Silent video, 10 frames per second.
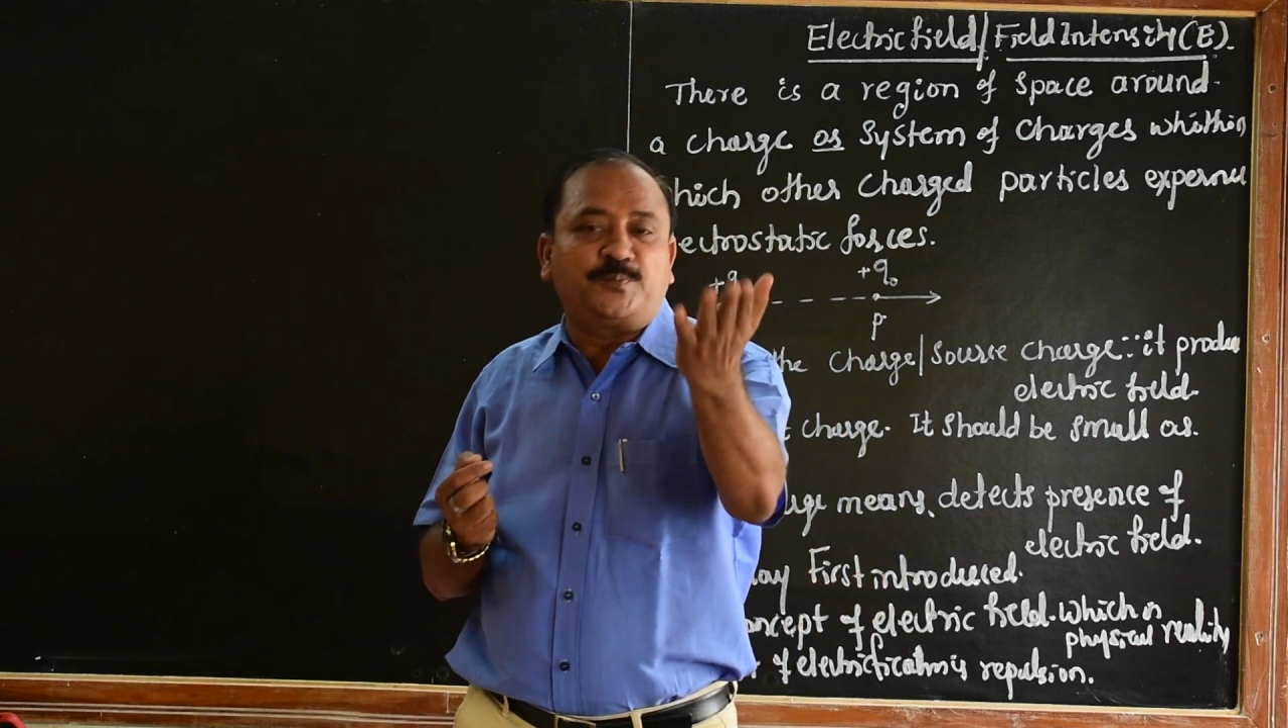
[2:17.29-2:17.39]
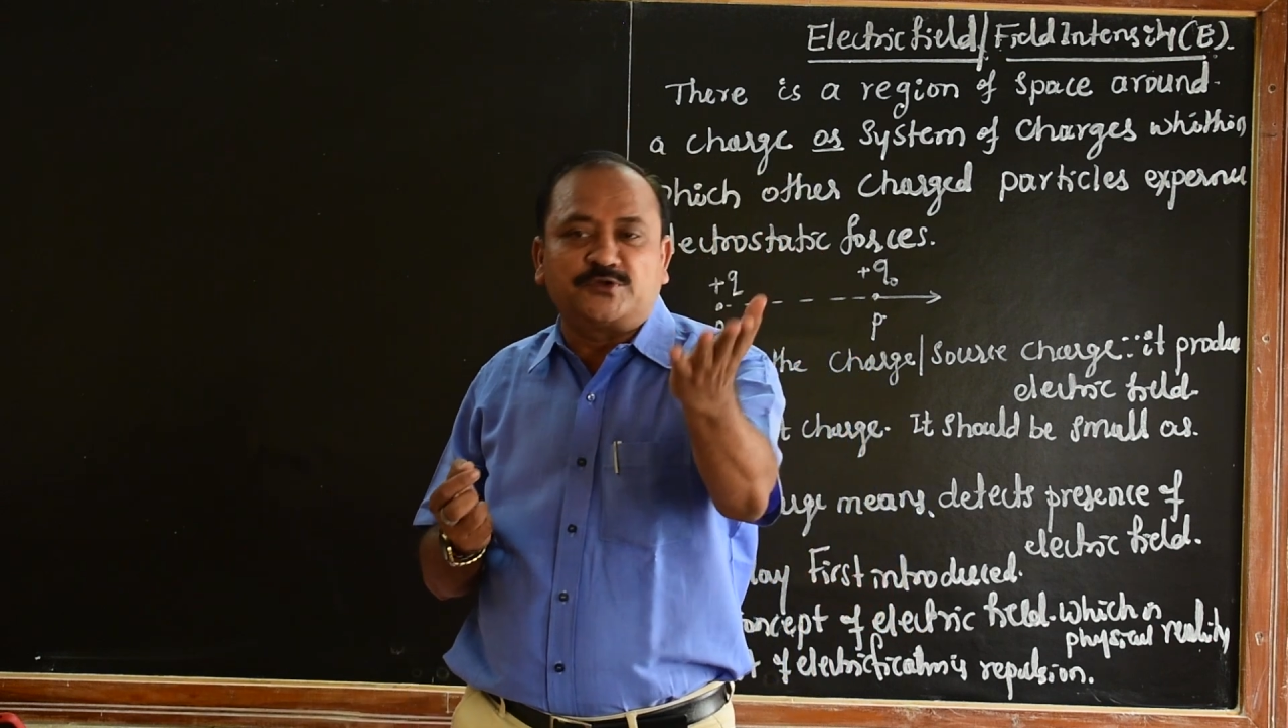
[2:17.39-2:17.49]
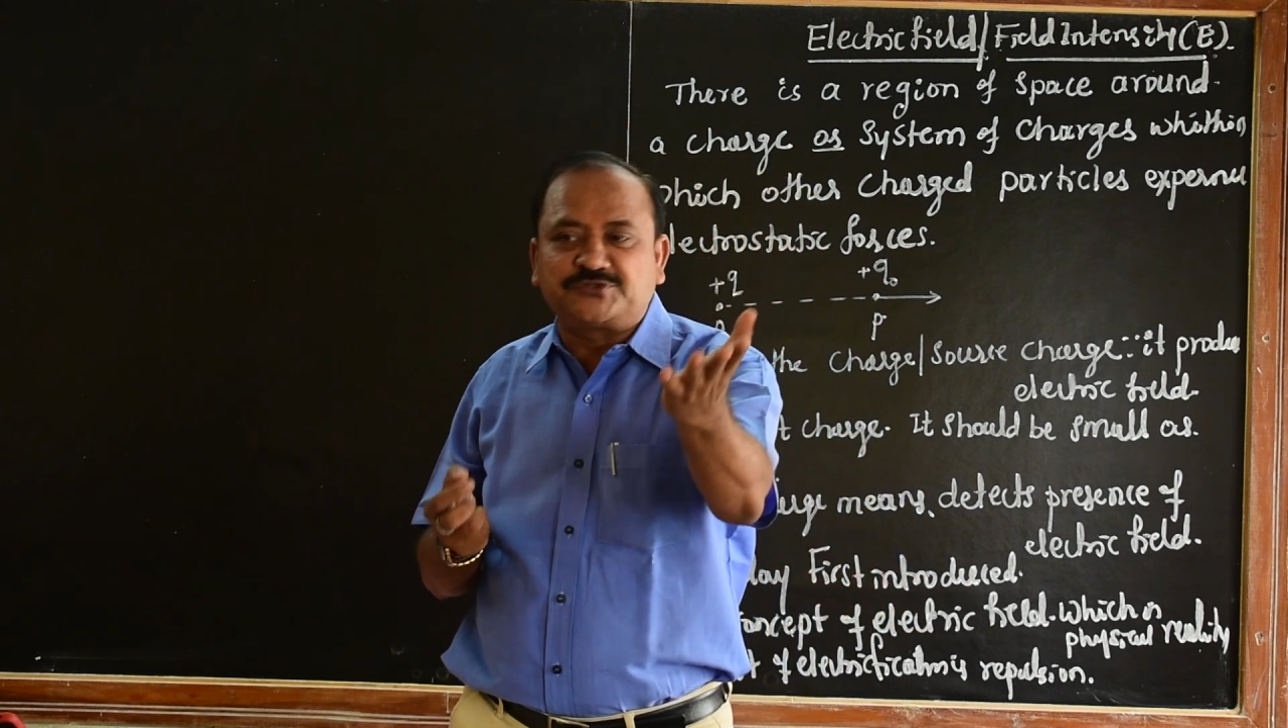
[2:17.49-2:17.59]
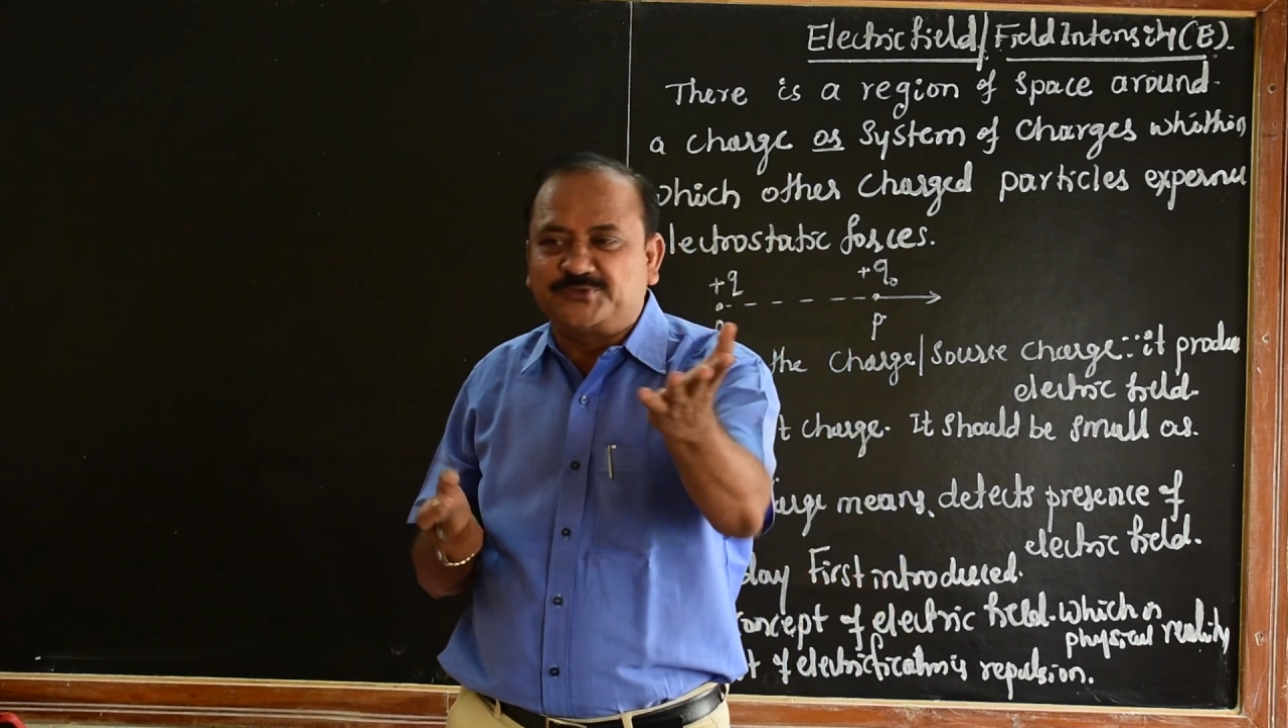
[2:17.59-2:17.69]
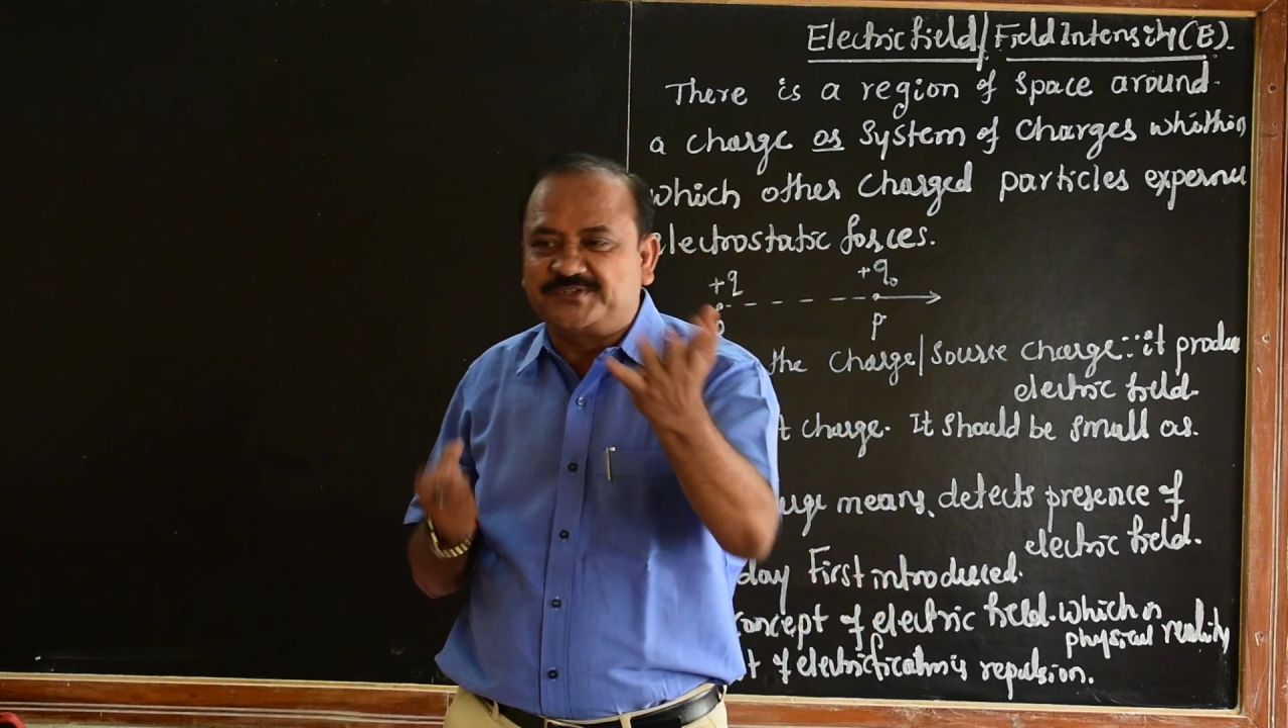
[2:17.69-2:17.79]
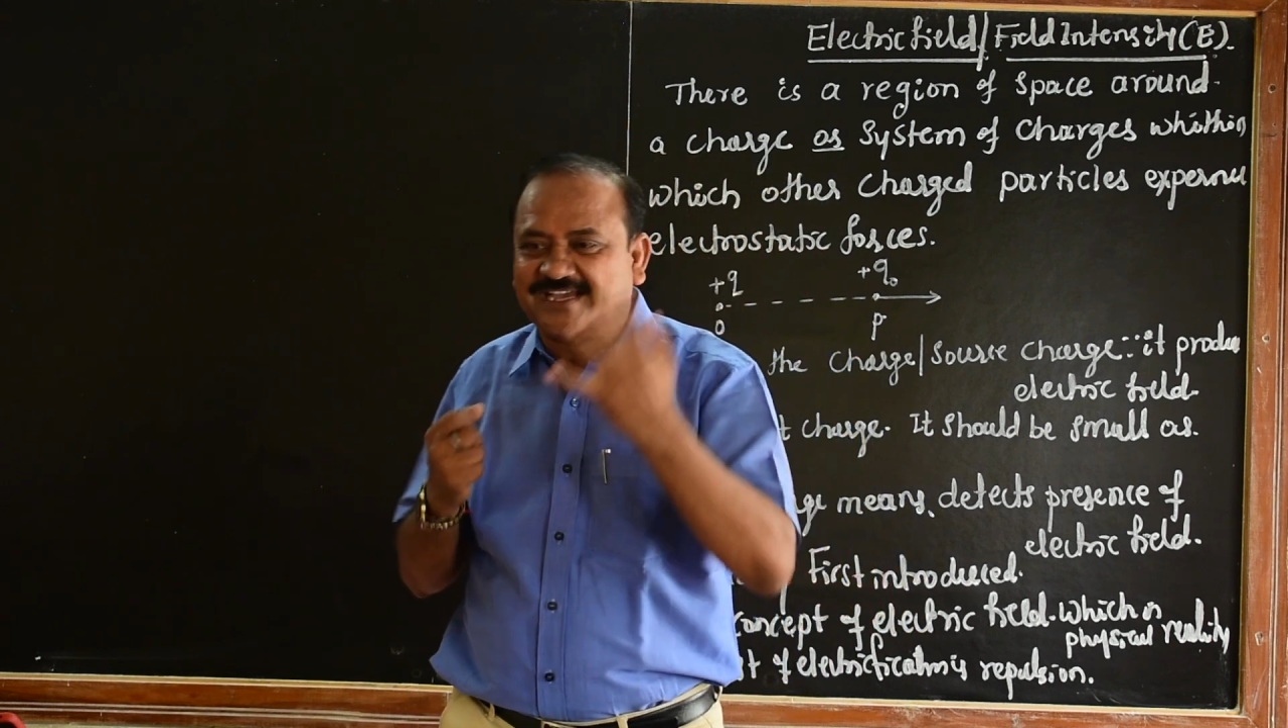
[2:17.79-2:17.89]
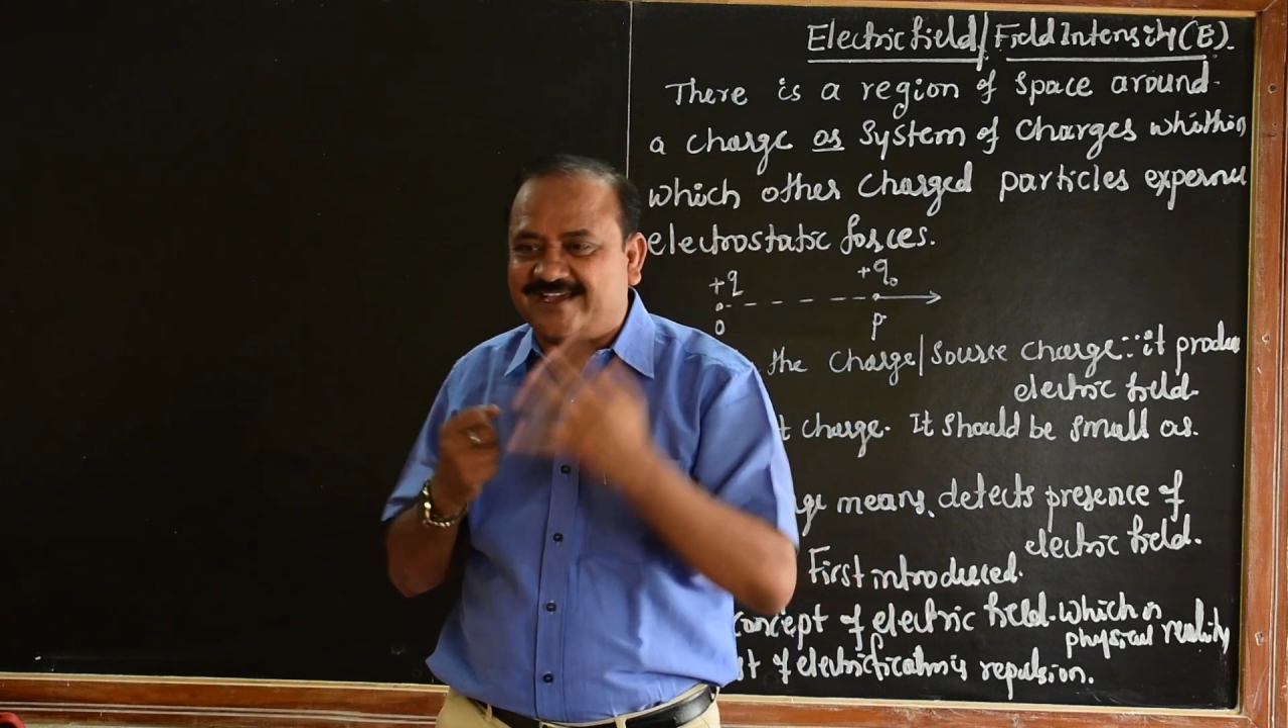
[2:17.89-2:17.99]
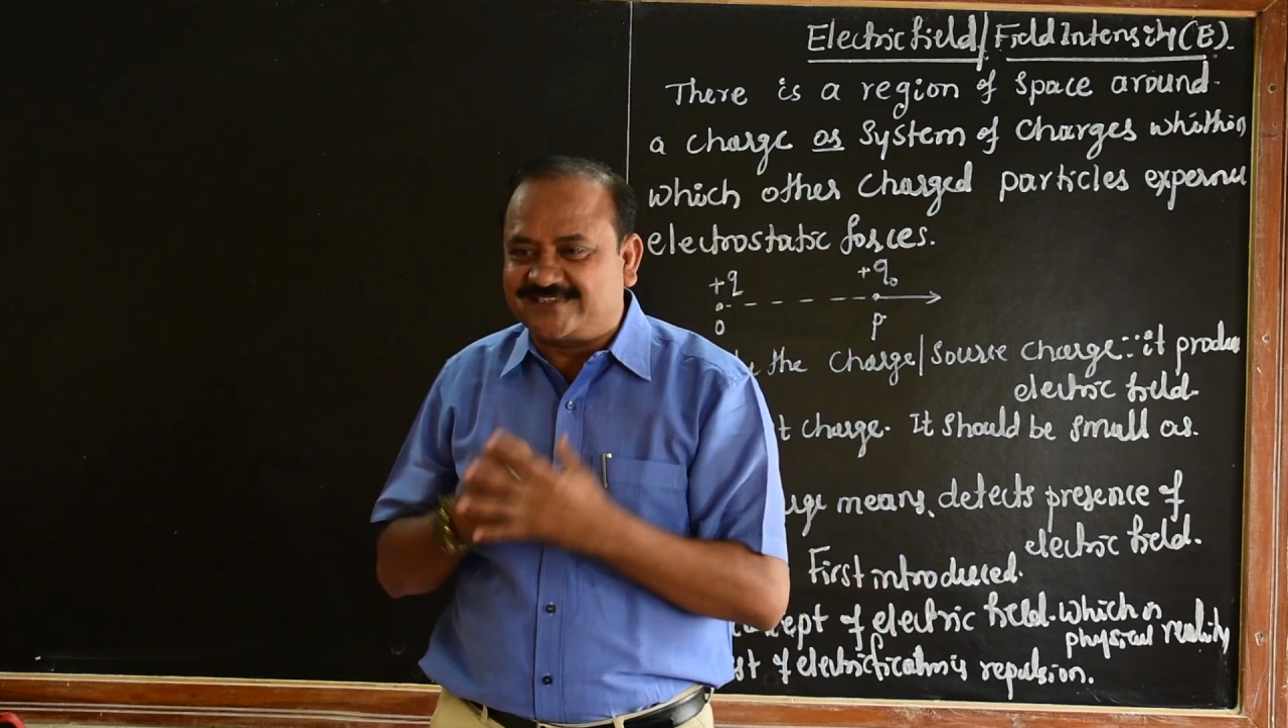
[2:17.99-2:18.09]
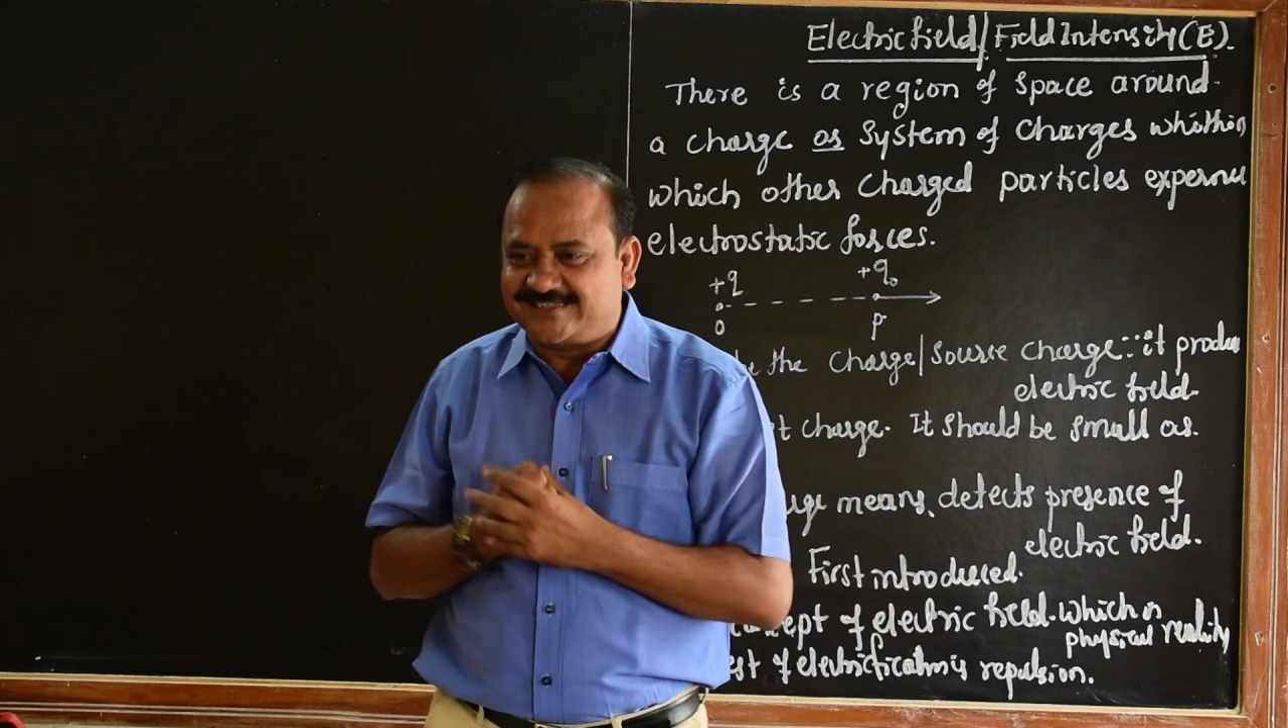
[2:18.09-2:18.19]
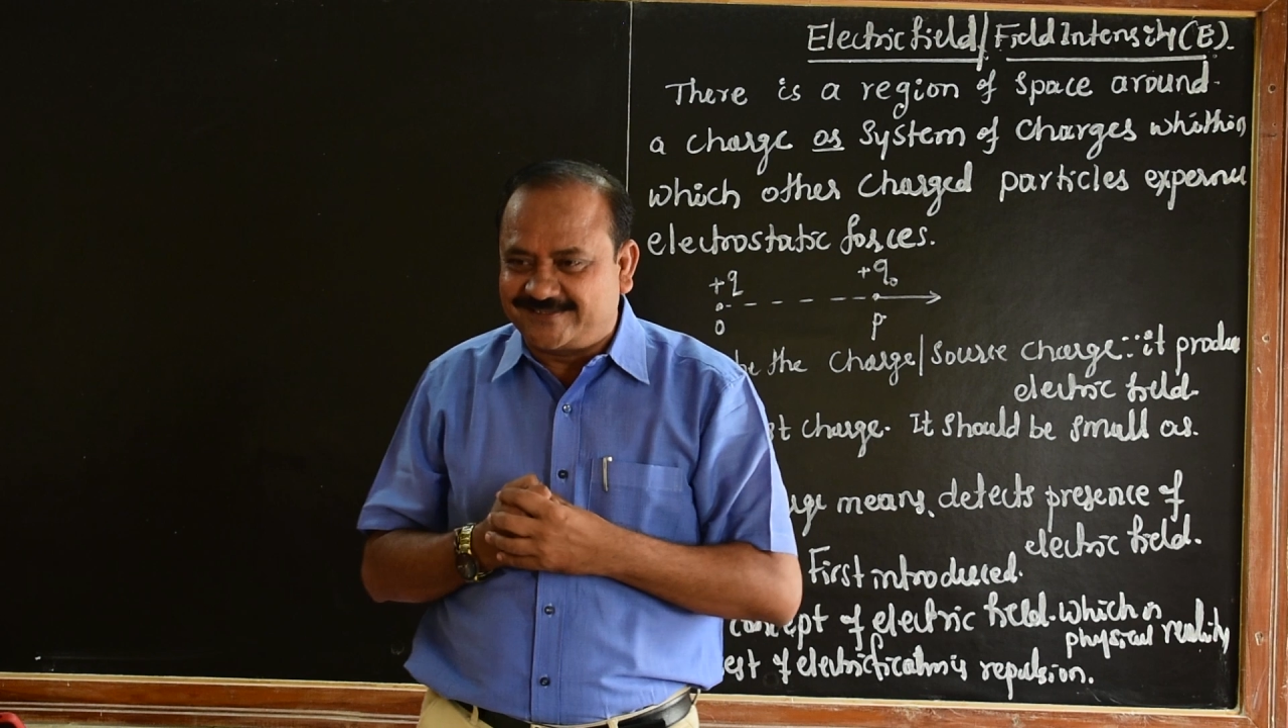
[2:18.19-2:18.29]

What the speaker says: positive charge.